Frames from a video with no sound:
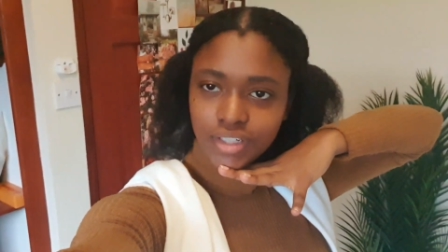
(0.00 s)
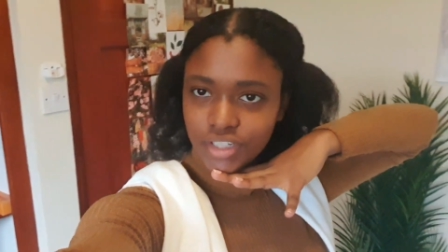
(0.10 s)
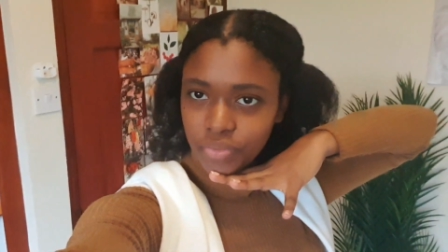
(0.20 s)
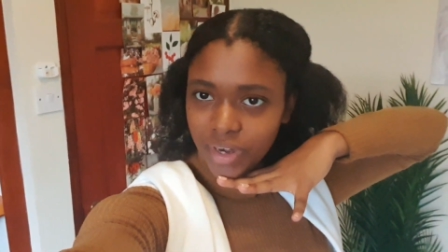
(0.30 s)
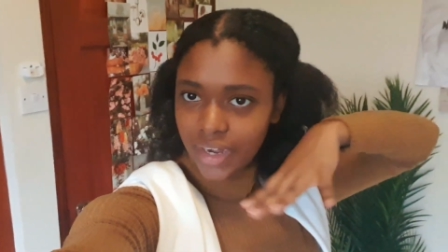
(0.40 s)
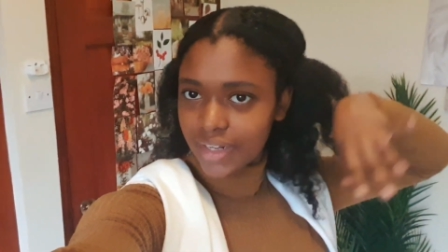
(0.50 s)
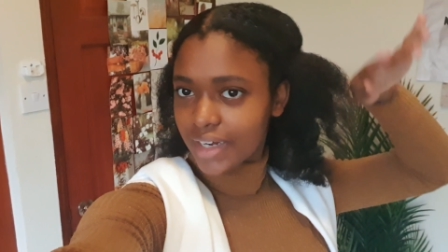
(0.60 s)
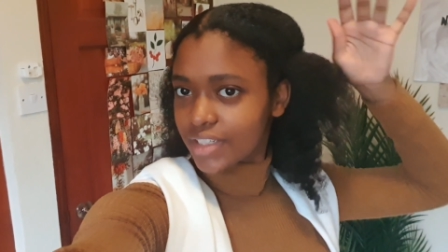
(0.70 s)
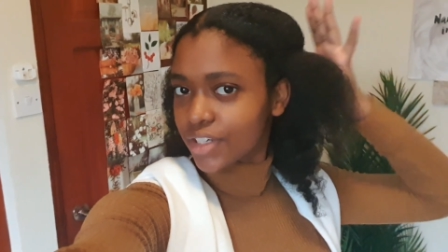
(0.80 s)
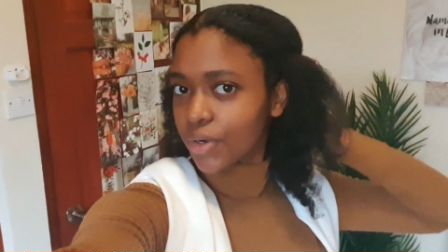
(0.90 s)
this is what I
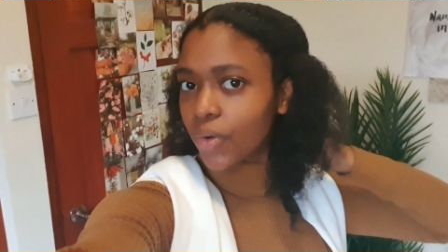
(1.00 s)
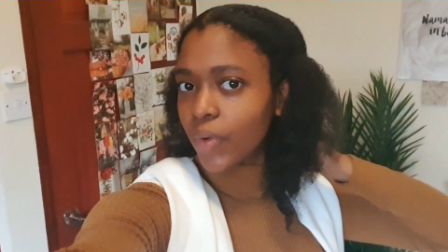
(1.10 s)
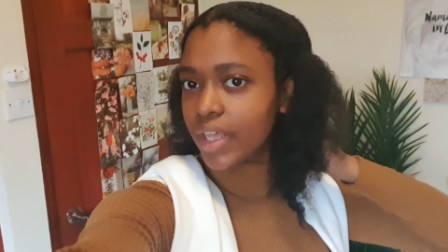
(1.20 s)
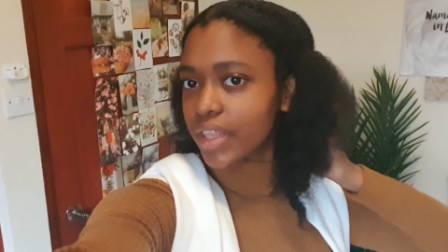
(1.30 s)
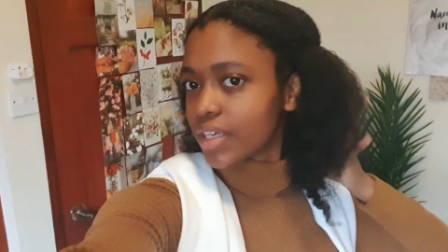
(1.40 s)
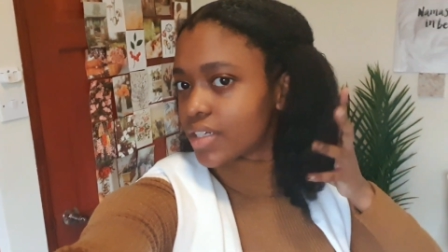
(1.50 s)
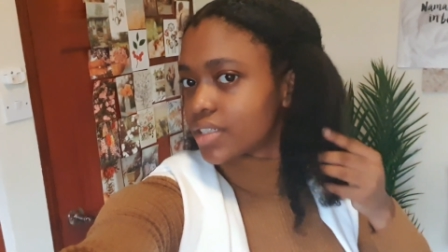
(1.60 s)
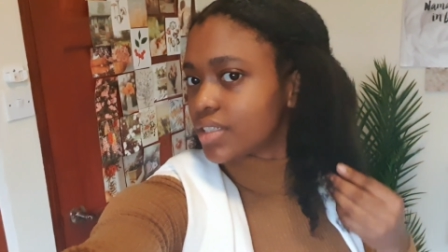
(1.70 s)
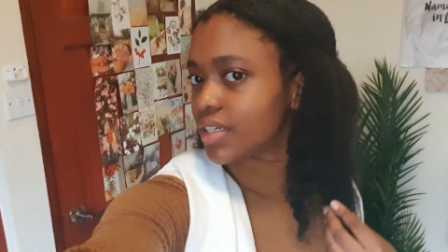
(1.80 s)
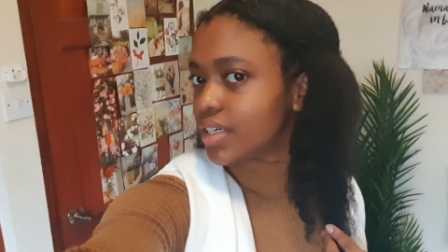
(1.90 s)
decided to go with.
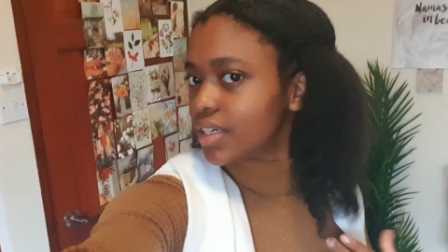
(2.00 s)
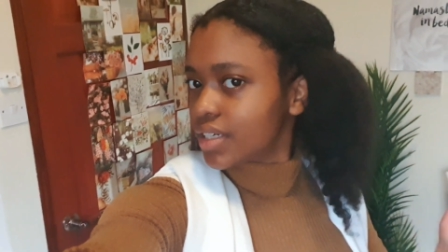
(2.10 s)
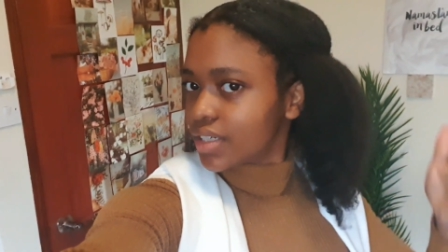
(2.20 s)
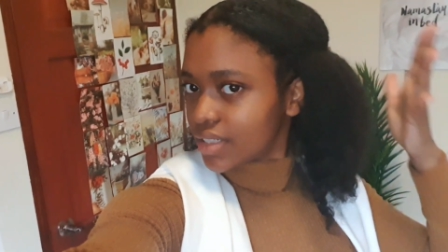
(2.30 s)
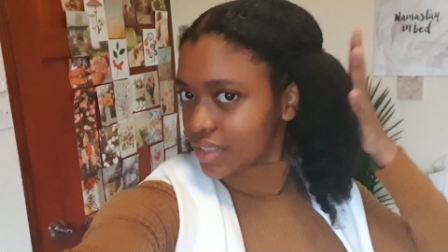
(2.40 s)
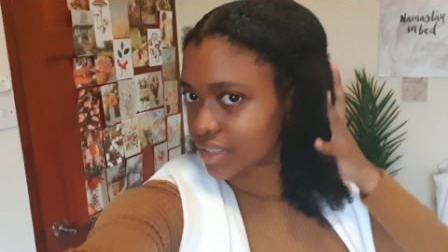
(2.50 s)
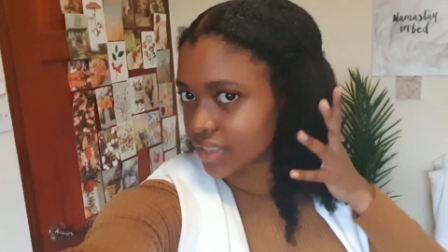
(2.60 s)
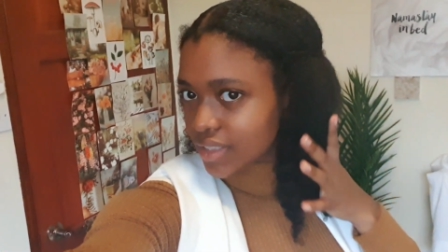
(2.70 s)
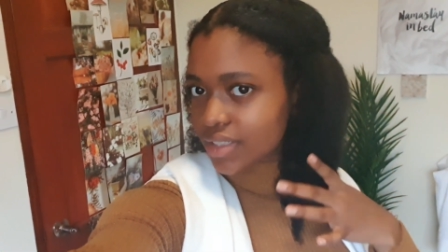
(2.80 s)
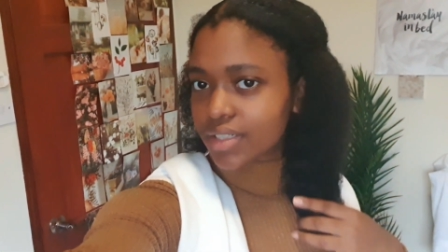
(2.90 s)

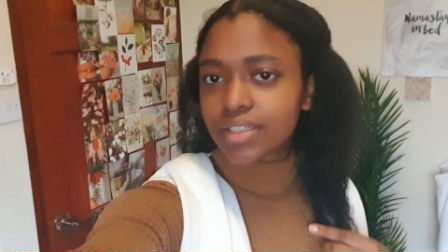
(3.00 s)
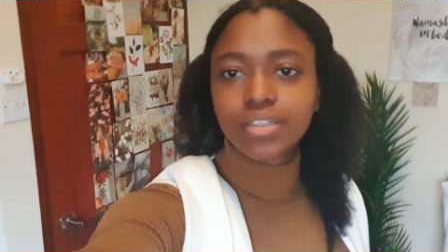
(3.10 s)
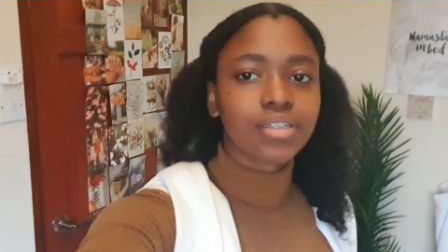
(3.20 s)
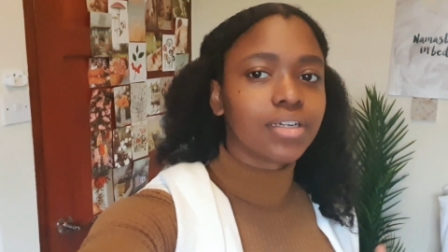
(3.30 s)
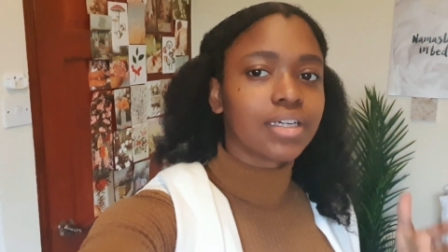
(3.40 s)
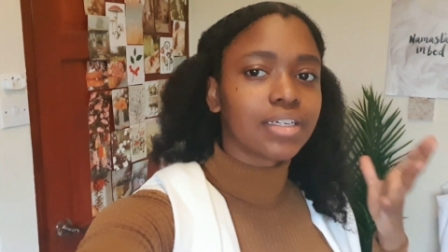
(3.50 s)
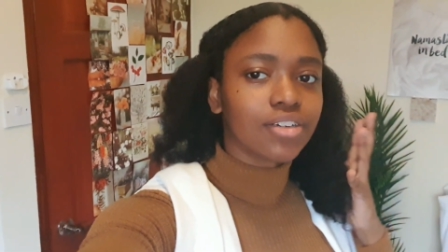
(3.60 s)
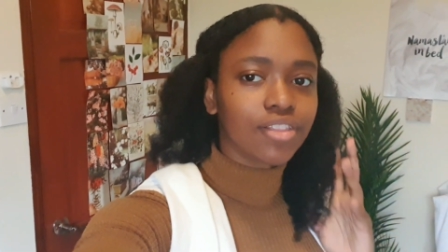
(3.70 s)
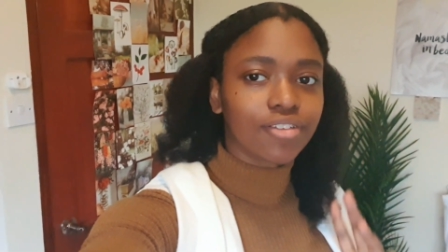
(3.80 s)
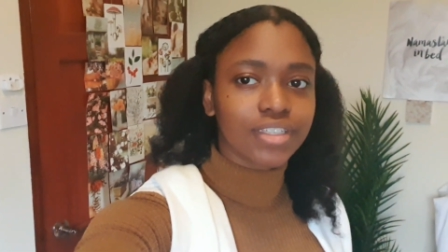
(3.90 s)
Just let
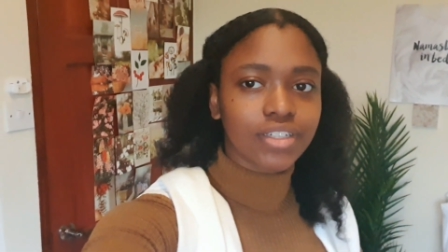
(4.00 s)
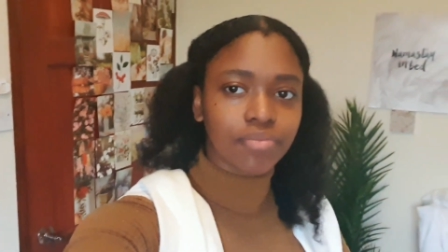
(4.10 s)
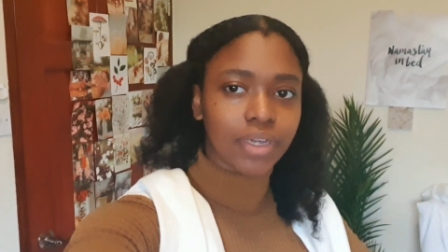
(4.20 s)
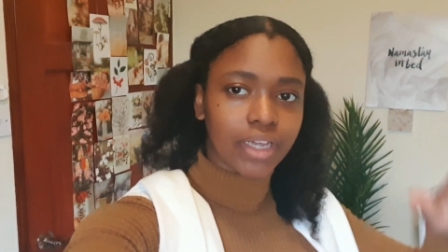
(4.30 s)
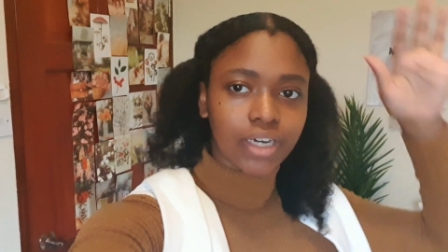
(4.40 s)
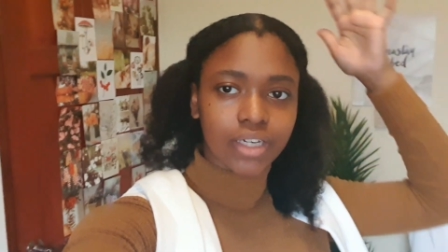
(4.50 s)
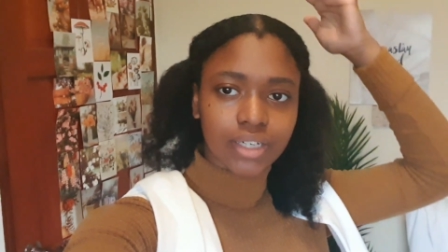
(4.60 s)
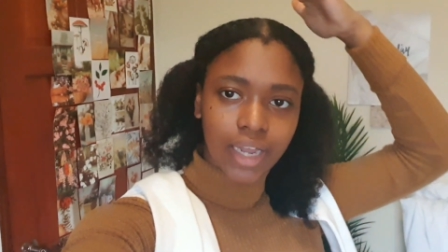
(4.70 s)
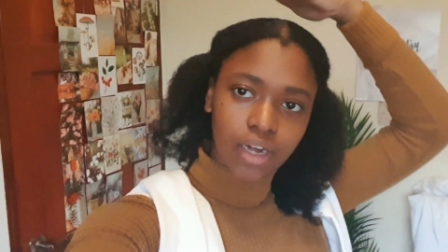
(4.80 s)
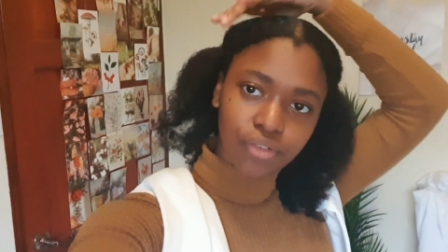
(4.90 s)
down the rest of my hair
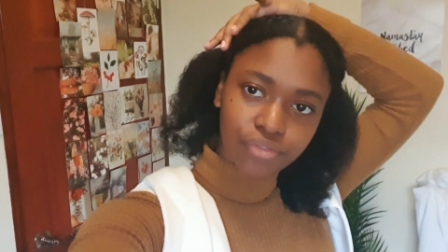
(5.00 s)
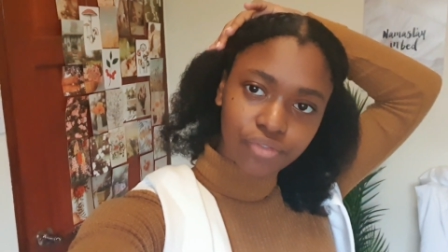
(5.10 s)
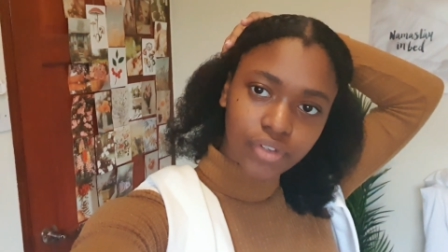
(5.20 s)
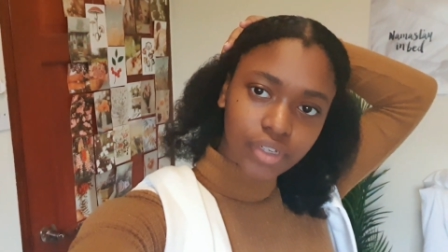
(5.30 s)
and kind of